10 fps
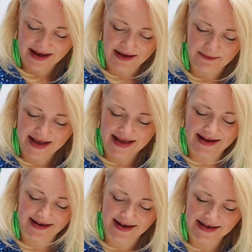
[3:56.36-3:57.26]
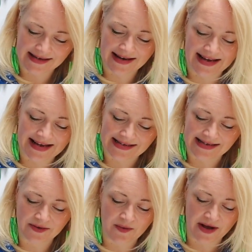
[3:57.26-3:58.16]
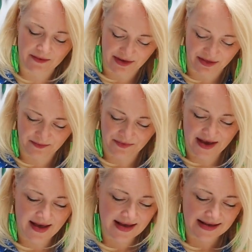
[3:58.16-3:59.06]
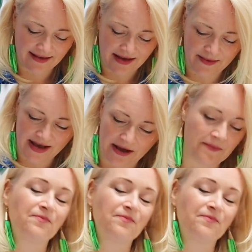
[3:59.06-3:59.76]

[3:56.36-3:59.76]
and make it nice and easy to work with. So there we go,